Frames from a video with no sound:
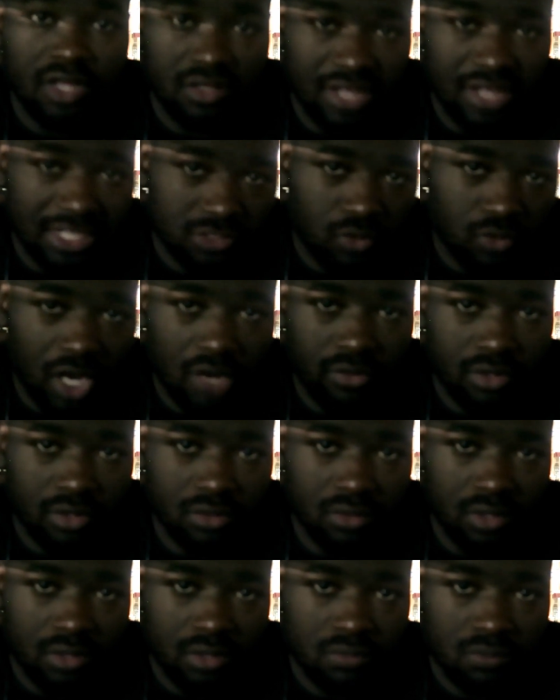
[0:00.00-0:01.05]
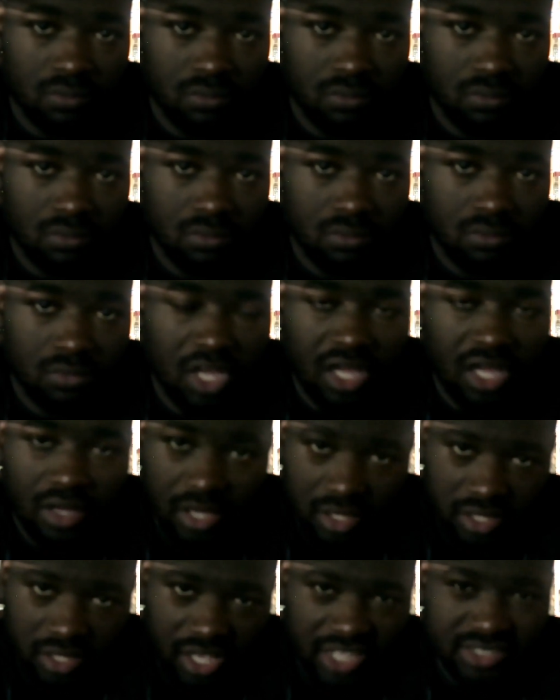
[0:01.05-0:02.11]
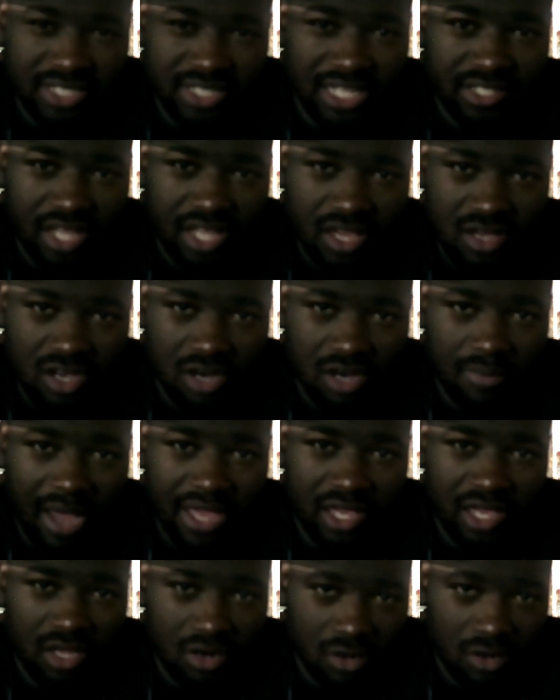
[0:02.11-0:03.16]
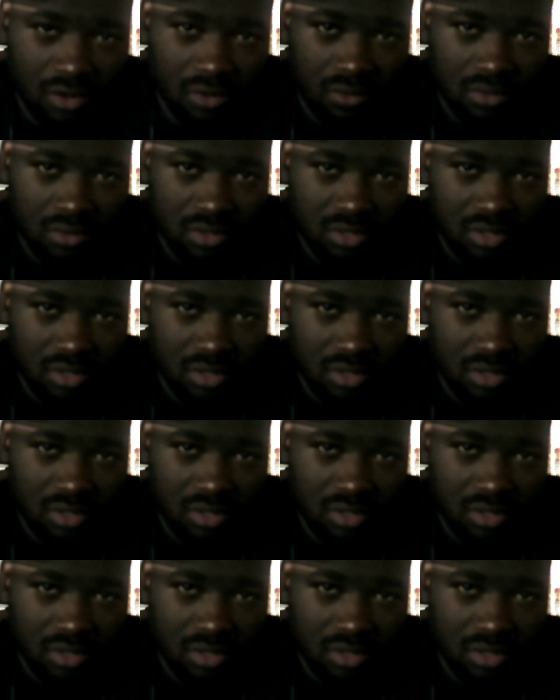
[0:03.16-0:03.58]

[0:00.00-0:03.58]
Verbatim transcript: That's why I record. In case that day come, I get old.